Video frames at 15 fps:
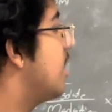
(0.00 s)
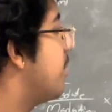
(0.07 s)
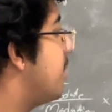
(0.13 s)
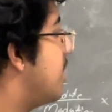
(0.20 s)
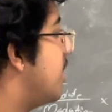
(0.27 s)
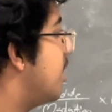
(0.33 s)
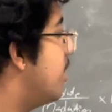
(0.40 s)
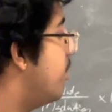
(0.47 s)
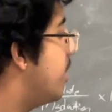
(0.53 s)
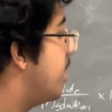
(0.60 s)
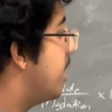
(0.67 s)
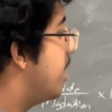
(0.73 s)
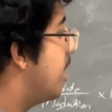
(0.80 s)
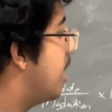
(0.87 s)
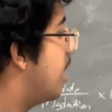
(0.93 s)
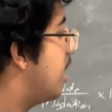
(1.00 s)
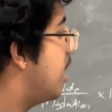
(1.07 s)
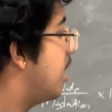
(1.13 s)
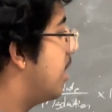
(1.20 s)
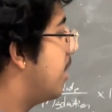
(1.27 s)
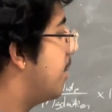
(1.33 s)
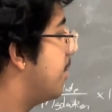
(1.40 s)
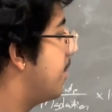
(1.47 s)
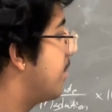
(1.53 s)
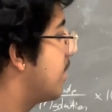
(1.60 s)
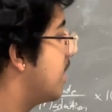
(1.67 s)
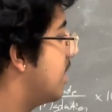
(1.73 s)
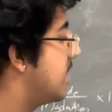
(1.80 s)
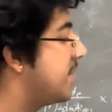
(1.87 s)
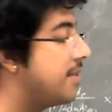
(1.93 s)
that we know it,
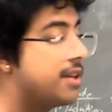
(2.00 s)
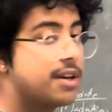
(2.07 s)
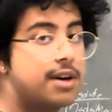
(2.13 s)
let's find the